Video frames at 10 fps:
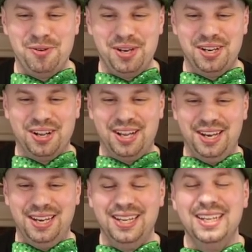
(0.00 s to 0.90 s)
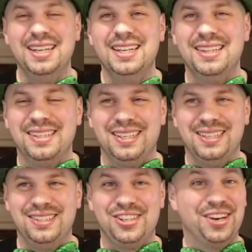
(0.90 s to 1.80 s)
on
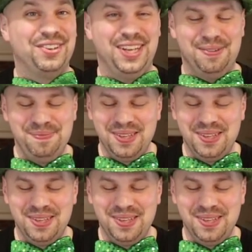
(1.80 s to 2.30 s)
the channel yet.